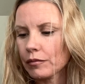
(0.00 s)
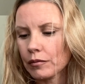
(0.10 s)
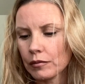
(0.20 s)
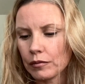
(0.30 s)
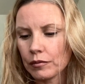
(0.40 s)

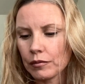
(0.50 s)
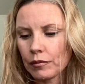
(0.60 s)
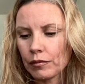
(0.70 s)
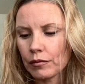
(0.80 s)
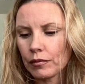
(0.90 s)

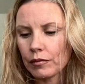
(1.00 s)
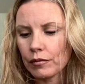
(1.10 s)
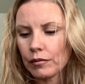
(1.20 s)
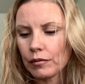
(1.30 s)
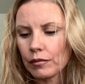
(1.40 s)

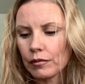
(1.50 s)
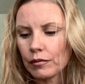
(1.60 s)
Nobody speaks.